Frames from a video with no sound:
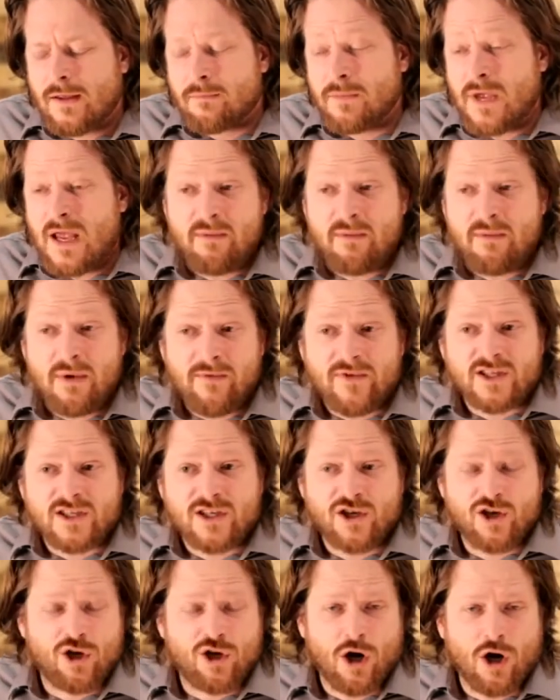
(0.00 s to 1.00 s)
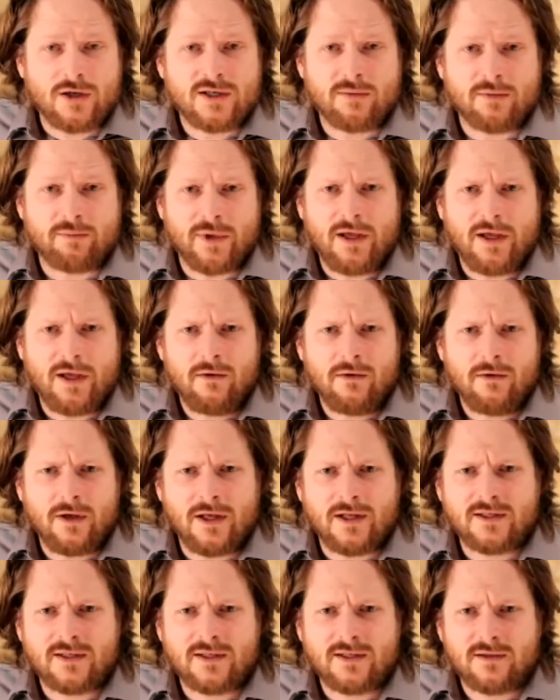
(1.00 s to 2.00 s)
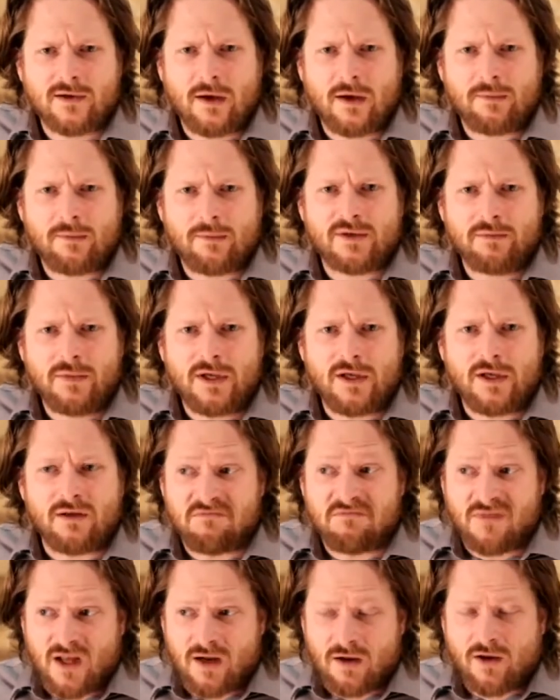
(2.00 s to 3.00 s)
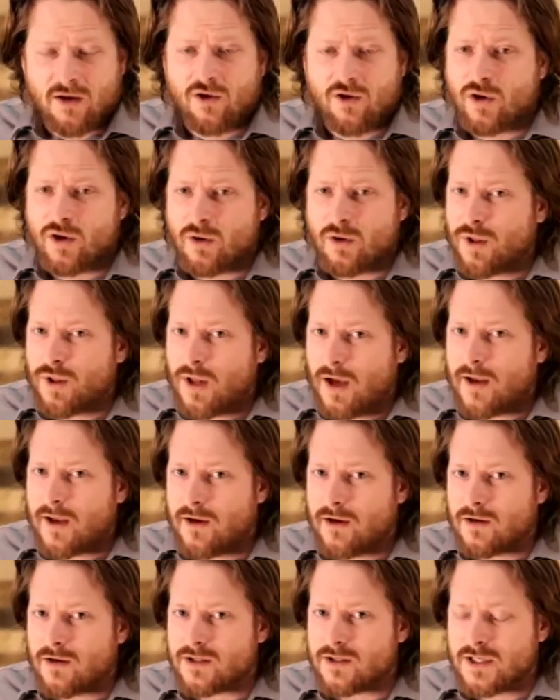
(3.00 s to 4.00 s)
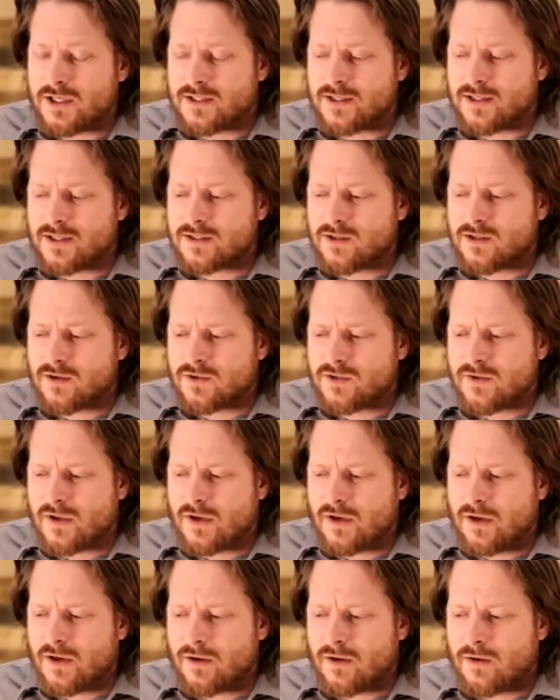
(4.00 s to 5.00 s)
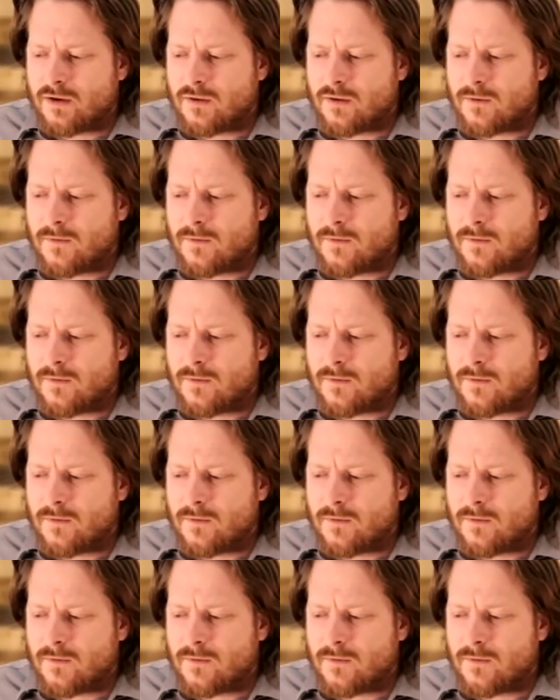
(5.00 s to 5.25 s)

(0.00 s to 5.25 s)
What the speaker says: Maybe if it's got to be, it's up to me. That could apply here, Jesus, don't you think?